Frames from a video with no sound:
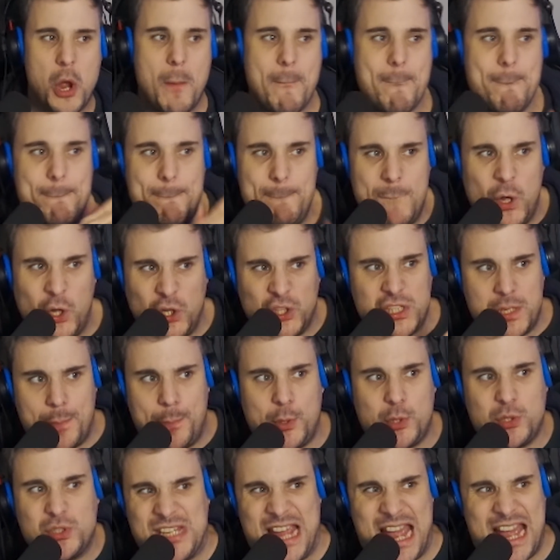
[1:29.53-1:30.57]

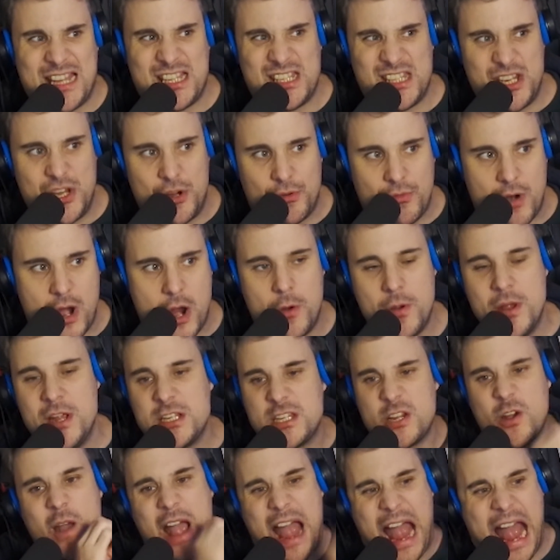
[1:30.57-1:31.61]
Multiple tests in a row
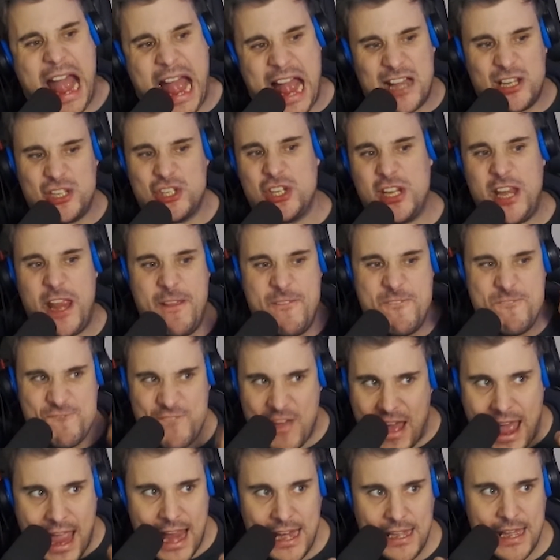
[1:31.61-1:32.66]
to actually
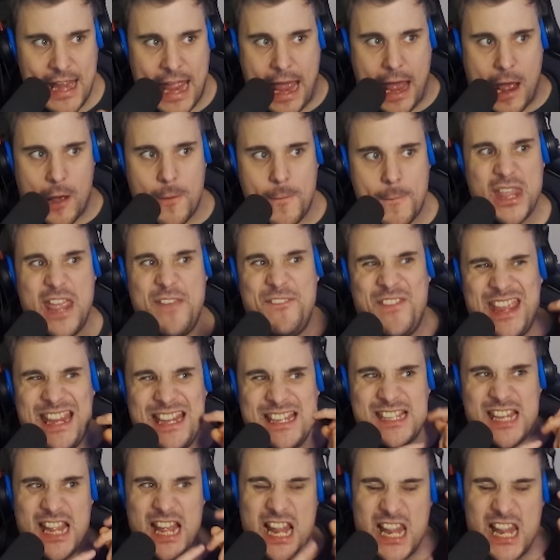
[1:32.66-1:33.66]
find out if his